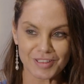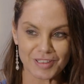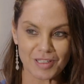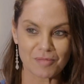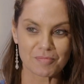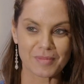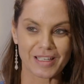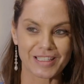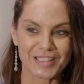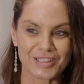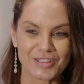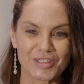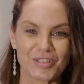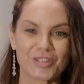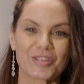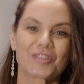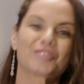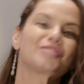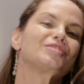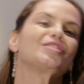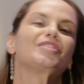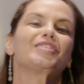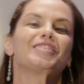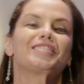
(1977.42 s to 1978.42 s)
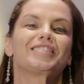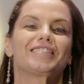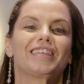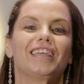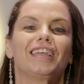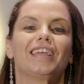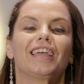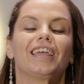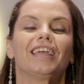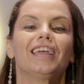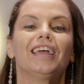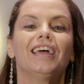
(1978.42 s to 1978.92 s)
The minute the girls started
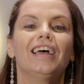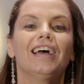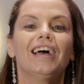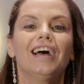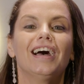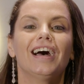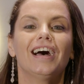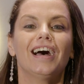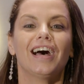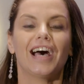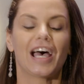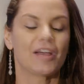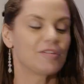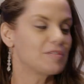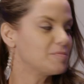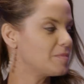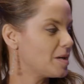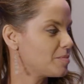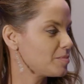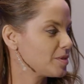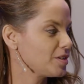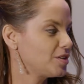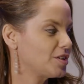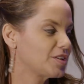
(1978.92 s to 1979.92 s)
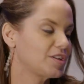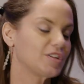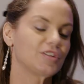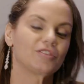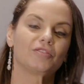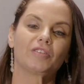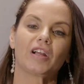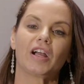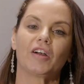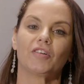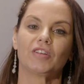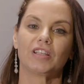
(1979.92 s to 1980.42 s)
singing, I remember looking
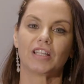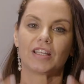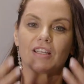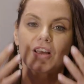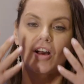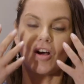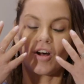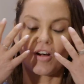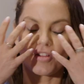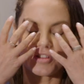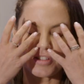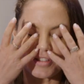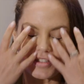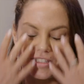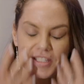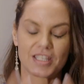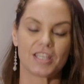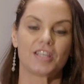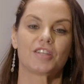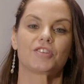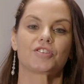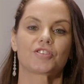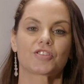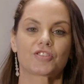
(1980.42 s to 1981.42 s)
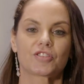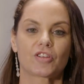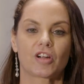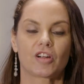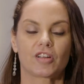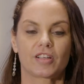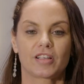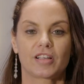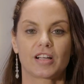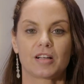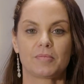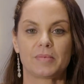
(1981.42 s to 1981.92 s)
around and all the tears just
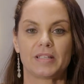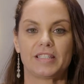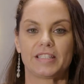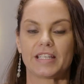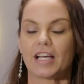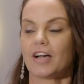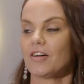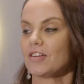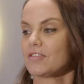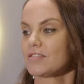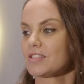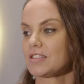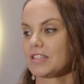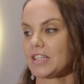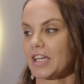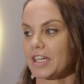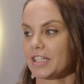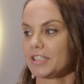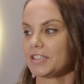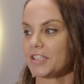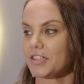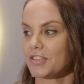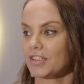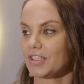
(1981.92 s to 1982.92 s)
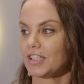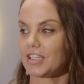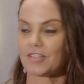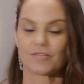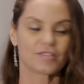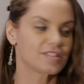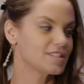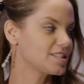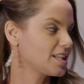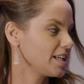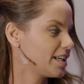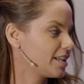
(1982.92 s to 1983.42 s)
started coming down. It was like, literally, it
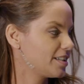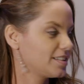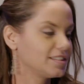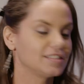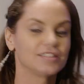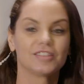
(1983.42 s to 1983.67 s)
was like